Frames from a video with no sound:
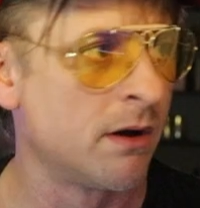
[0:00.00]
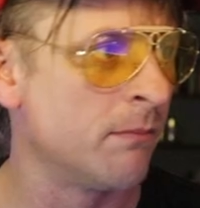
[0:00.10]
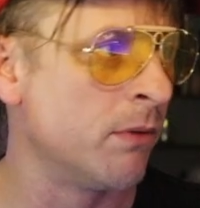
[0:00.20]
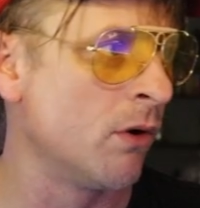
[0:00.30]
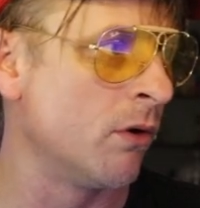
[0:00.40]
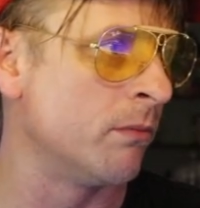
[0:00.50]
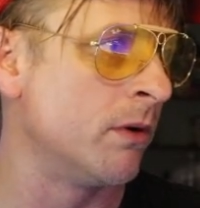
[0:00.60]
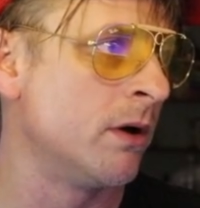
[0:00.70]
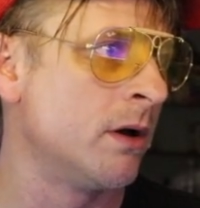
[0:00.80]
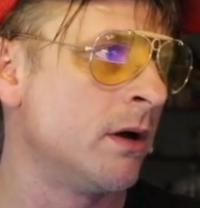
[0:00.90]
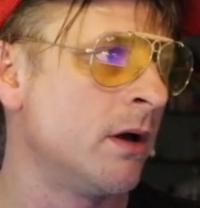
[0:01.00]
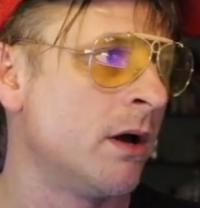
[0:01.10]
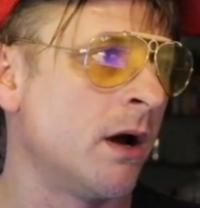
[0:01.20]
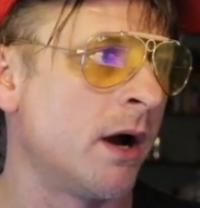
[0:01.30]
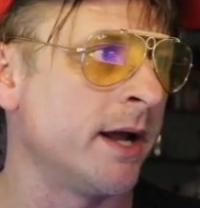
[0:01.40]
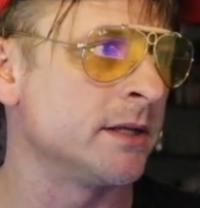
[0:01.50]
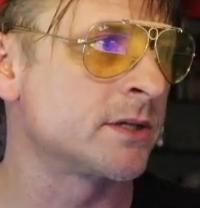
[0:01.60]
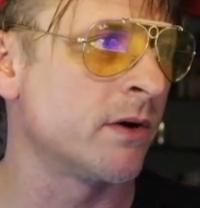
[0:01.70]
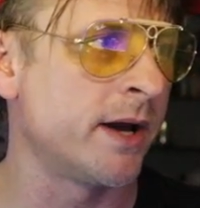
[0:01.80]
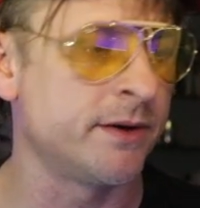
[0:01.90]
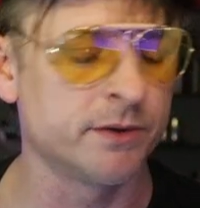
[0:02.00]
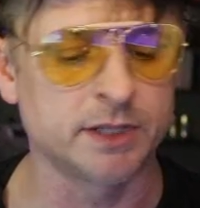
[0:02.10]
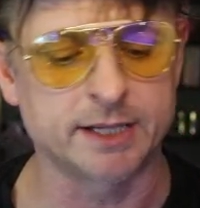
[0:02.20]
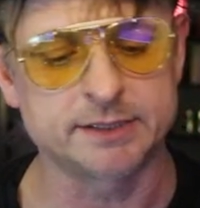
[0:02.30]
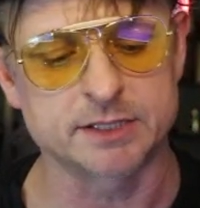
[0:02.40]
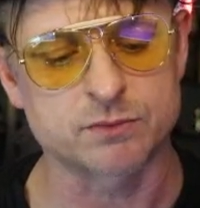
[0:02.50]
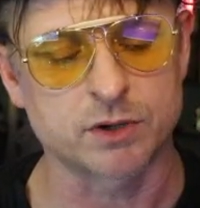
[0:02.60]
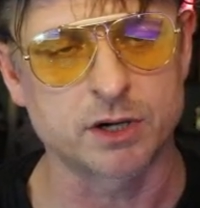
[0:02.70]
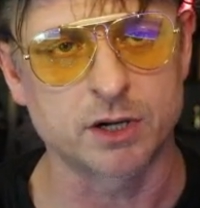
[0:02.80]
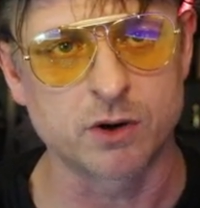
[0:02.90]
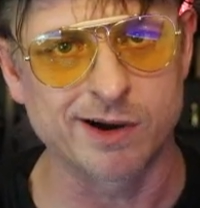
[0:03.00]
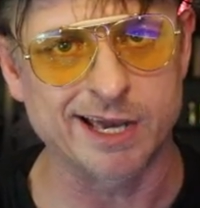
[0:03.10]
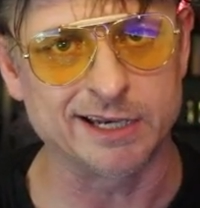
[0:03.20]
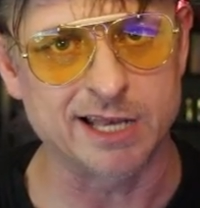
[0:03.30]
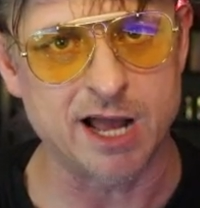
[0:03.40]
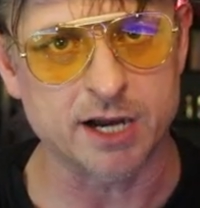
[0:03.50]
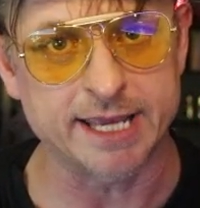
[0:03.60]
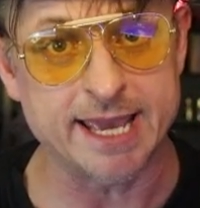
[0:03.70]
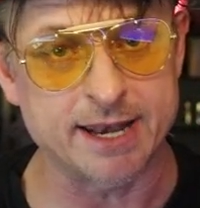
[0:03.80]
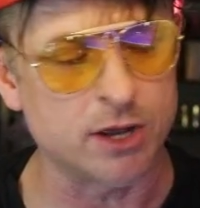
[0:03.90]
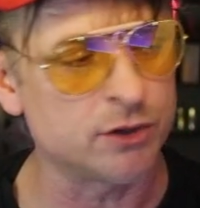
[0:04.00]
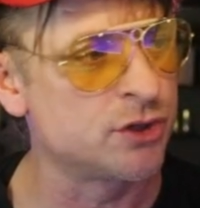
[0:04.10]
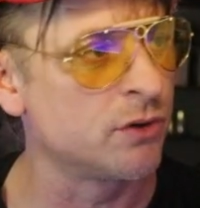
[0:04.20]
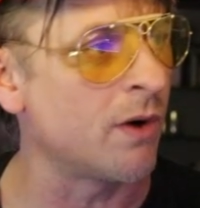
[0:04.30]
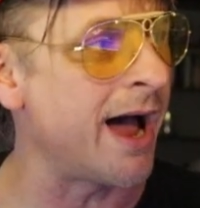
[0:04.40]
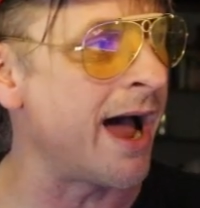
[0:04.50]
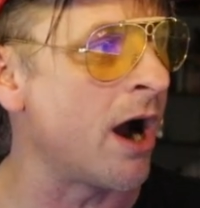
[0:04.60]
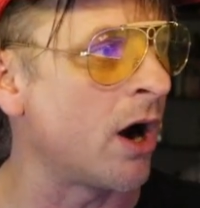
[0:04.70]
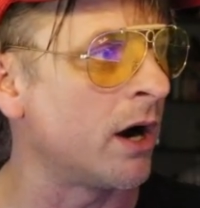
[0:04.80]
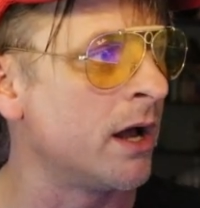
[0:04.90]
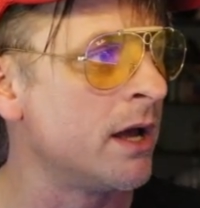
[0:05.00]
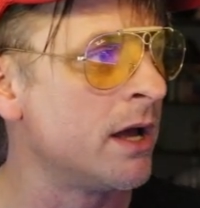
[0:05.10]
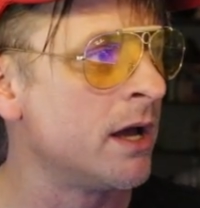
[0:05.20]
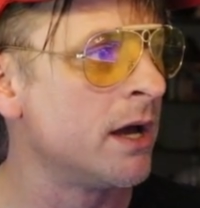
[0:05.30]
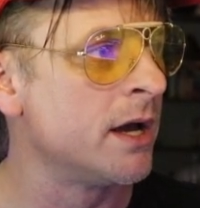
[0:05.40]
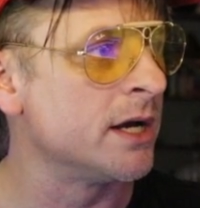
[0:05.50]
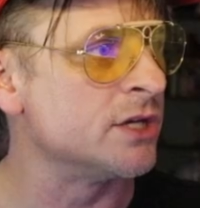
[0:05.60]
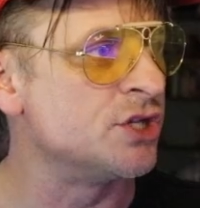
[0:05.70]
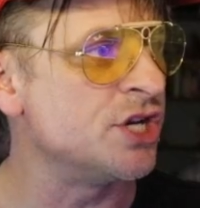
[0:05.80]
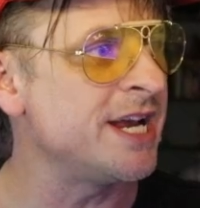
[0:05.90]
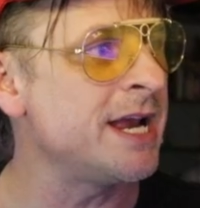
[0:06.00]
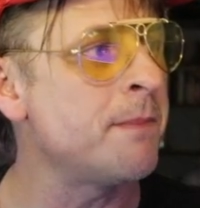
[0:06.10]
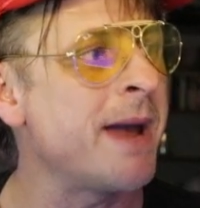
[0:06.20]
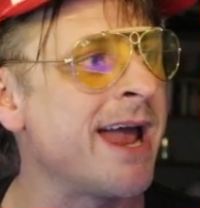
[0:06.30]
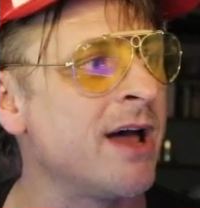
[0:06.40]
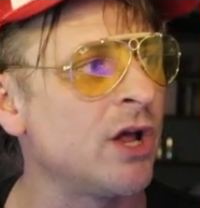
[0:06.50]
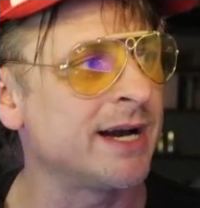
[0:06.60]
Boom. All right, let's go ahead and do it like this. We're gonna go ahead and log in to our Gmail